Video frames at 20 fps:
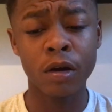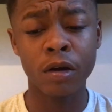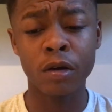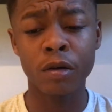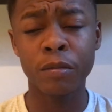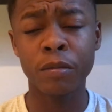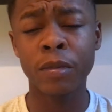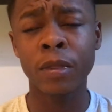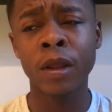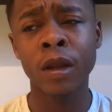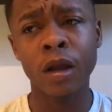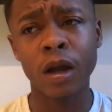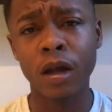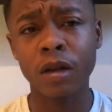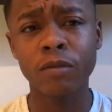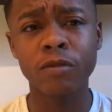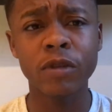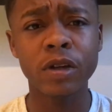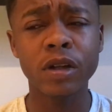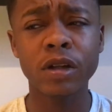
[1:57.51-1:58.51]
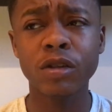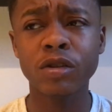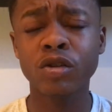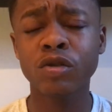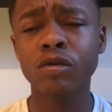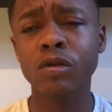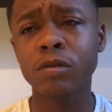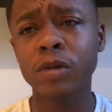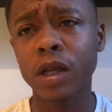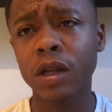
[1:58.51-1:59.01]
Um, and really and
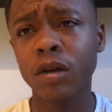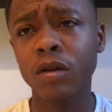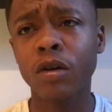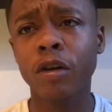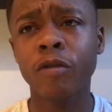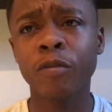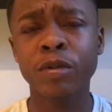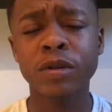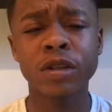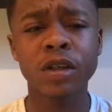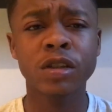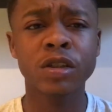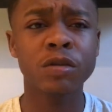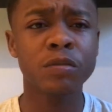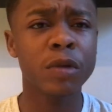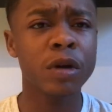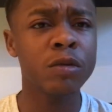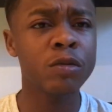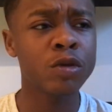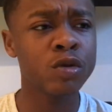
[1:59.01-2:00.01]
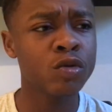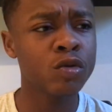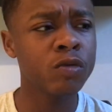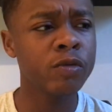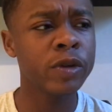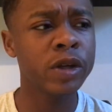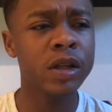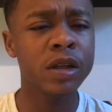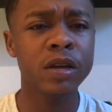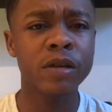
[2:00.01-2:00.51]
truly, we had a lot of possession, but it was all
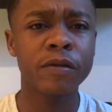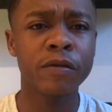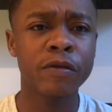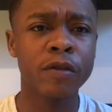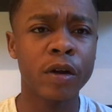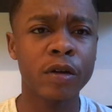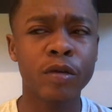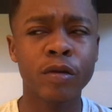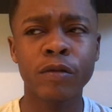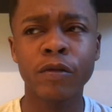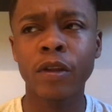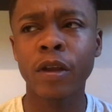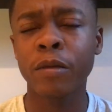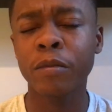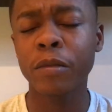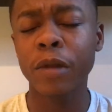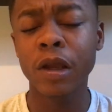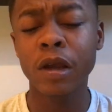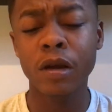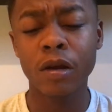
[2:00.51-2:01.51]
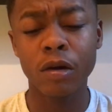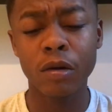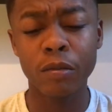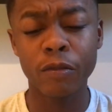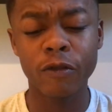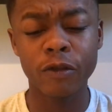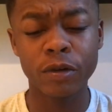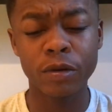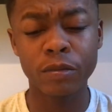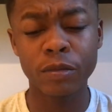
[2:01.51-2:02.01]
really in front of them
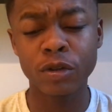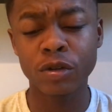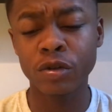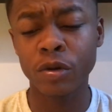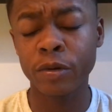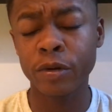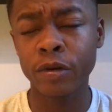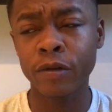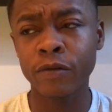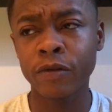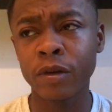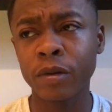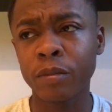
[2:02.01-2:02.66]
um, for the majority of